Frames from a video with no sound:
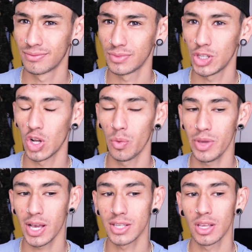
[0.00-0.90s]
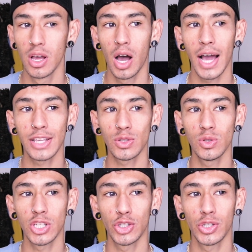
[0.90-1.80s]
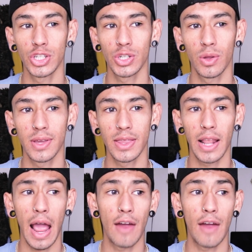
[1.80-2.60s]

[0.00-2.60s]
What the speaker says: You know, because high school is a traditional thing that